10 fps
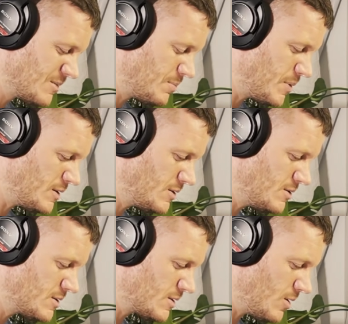bit too
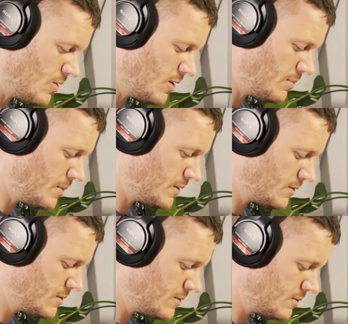slow and a
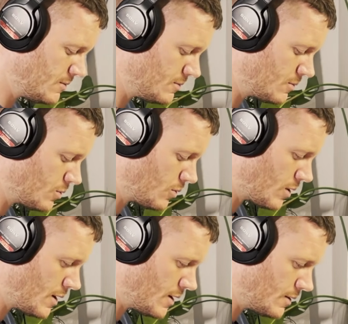bit too
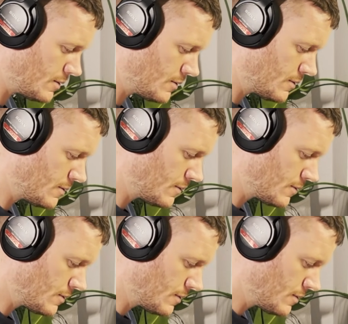quiet.
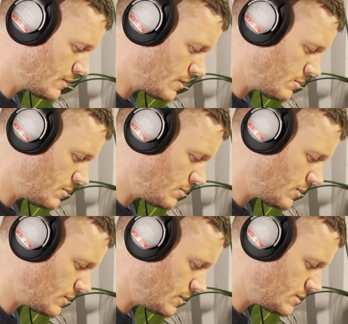Let me
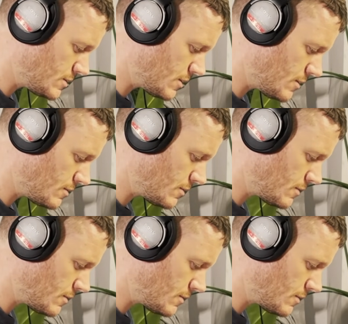put these down.